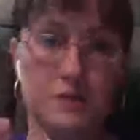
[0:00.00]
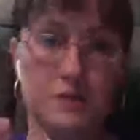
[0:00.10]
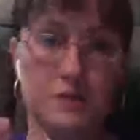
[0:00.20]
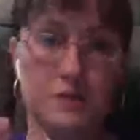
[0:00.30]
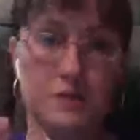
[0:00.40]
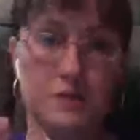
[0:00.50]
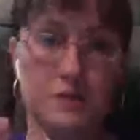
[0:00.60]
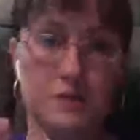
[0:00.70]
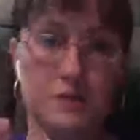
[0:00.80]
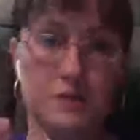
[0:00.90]
this one
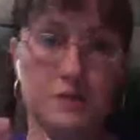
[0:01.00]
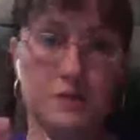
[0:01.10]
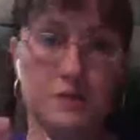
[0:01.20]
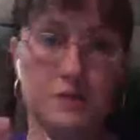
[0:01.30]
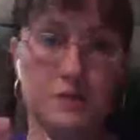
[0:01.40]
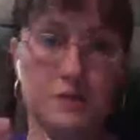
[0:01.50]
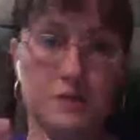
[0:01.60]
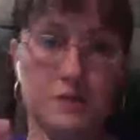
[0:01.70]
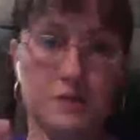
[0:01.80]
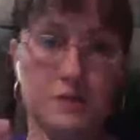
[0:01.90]
smells really yummy,
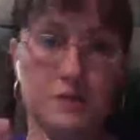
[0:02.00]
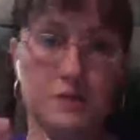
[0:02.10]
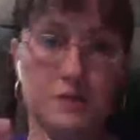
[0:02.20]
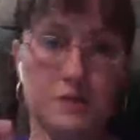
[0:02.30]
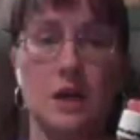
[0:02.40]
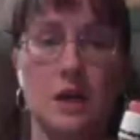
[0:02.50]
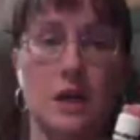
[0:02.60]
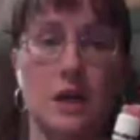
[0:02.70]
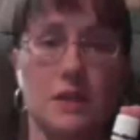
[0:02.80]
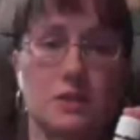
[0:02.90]
diffusing.
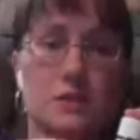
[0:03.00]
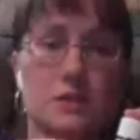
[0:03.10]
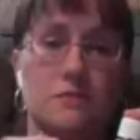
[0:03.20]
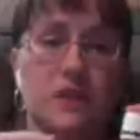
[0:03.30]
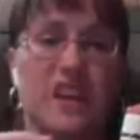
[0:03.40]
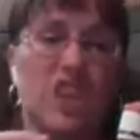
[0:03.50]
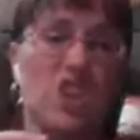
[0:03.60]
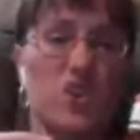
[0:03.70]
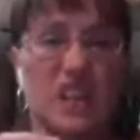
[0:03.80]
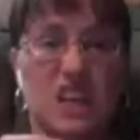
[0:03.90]
It's good for like a
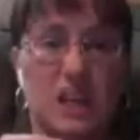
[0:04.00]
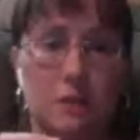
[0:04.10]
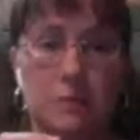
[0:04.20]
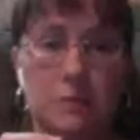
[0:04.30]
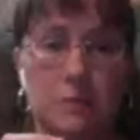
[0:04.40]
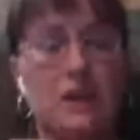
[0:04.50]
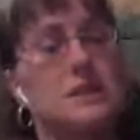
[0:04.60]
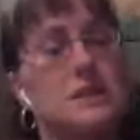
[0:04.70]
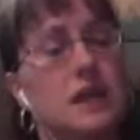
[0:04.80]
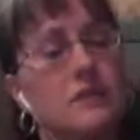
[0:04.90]
little kick in the
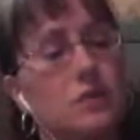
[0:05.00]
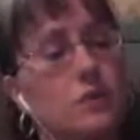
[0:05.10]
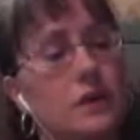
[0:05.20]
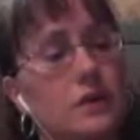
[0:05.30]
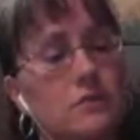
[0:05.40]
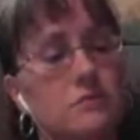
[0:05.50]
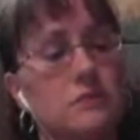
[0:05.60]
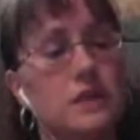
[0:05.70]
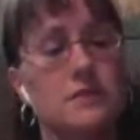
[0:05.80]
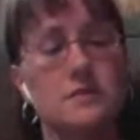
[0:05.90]
pants kind of an oil,
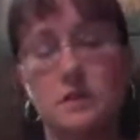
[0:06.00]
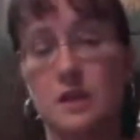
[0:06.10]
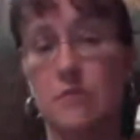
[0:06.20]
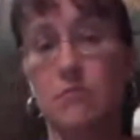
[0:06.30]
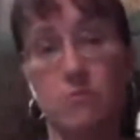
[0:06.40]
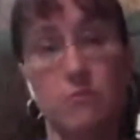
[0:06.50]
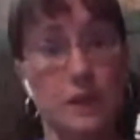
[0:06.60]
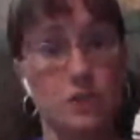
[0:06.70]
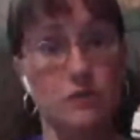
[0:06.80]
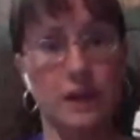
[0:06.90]
hence the name
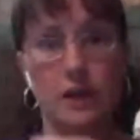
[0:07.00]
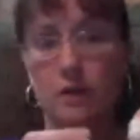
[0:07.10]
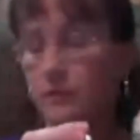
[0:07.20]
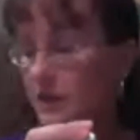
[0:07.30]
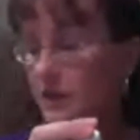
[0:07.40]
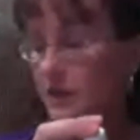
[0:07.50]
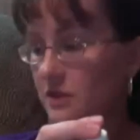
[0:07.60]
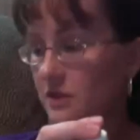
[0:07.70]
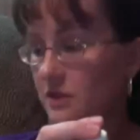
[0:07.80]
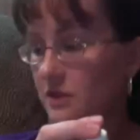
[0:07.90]
Light Your Fire, Light the
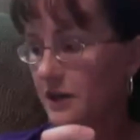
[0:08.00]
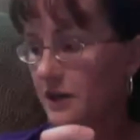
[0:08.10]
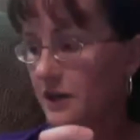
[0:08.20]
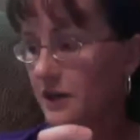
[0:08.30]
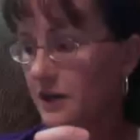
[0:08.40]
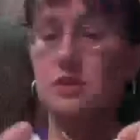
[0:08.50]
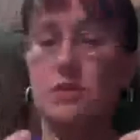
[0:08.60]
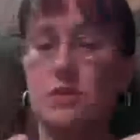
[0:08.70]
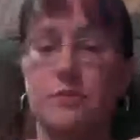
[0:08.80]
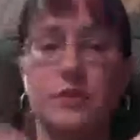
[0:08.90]
Fire.
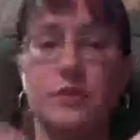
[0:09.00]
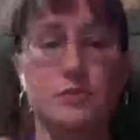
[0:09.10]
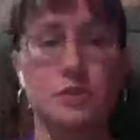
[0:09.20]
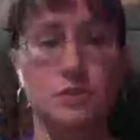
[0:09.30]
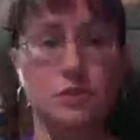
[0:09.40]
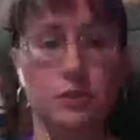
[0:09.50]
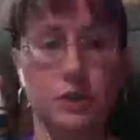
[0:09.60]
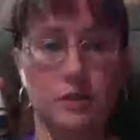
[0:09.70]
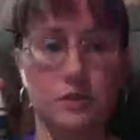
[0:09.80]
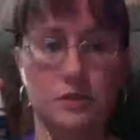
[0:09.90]
So those are the two new
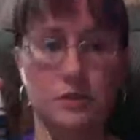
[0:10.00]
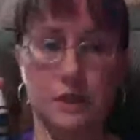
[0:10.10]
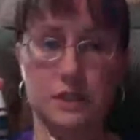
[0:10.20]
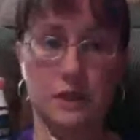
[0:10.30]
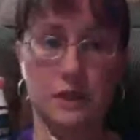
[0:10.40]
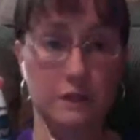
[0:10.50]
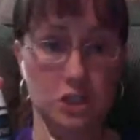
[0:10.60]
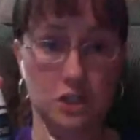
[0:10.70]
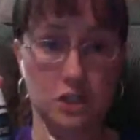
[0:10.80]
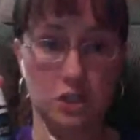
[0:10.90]
oils released at
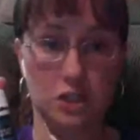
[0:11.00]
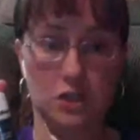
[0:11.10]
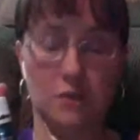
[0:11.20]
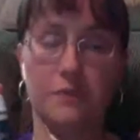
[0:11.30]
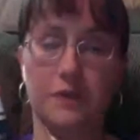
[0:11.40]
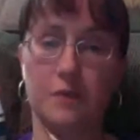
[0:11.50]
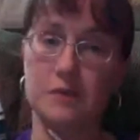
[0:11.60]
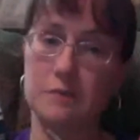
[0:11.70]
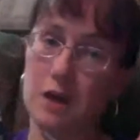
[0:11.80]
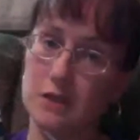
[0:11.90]
convention this year. They both
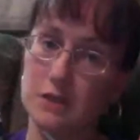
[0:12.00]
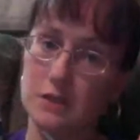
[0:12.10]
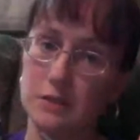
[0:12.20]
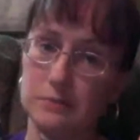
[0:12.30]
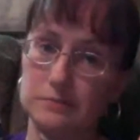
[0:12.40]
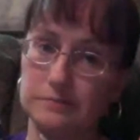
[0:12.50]
smell awesome.